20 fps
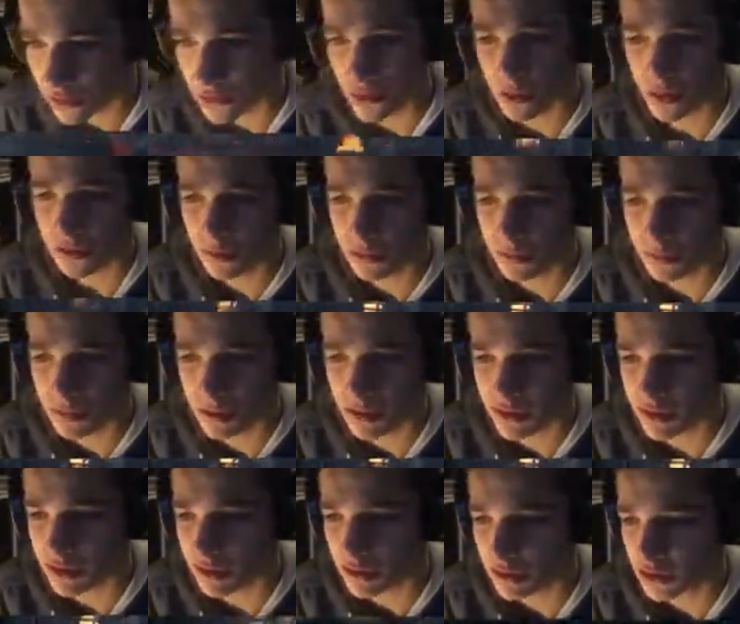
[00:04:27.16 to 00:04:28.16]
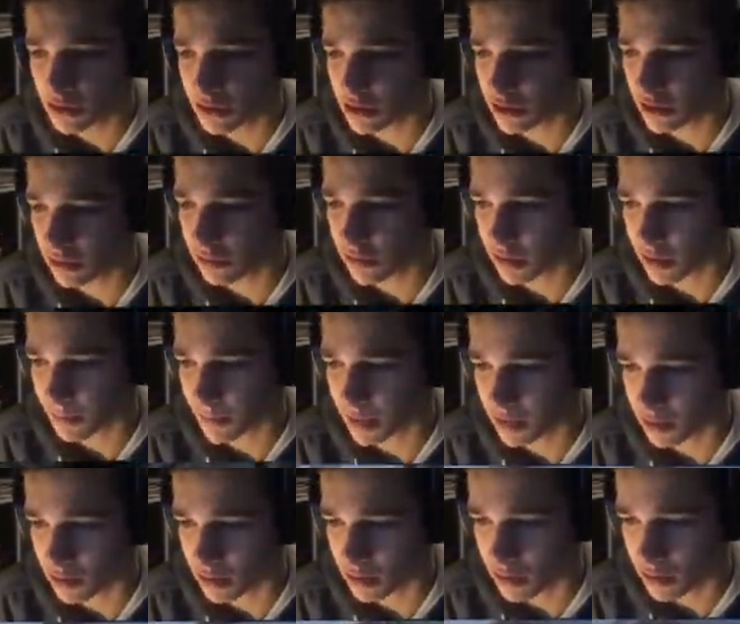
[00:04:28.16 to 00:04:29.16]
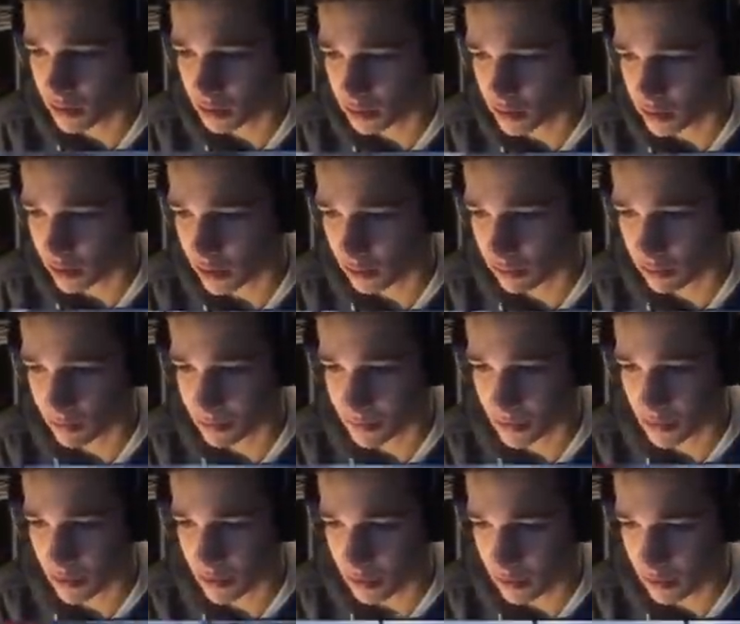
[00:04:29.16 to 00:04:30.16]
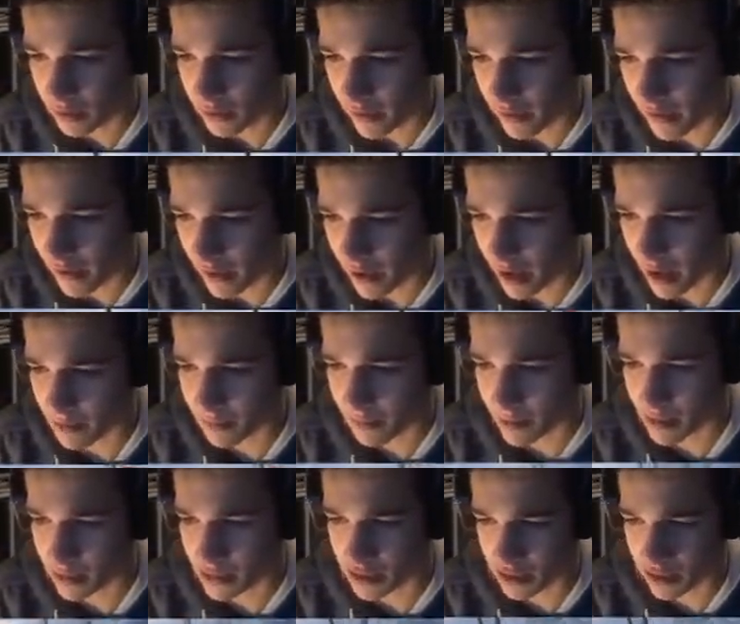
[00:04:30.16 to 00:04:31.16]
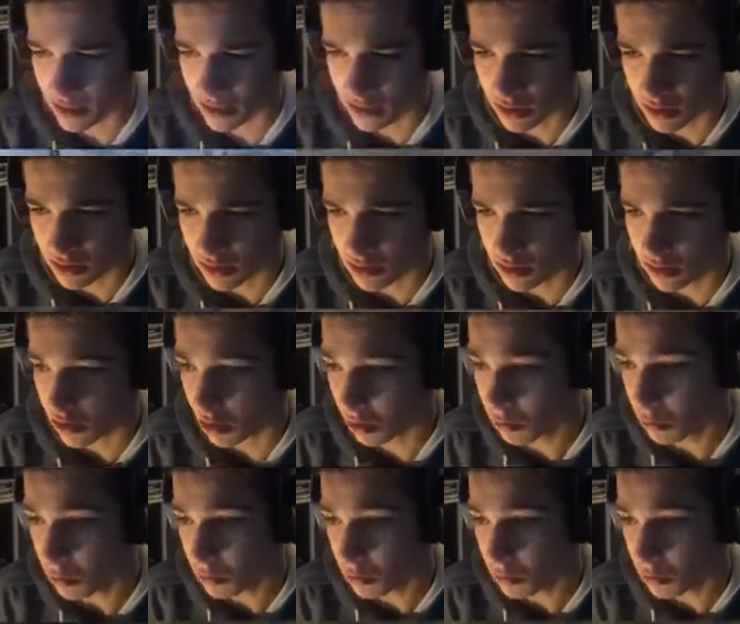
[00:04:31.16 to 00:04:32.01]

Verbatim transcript: no, no. Please, just don't come in. That would be amazing. Oh,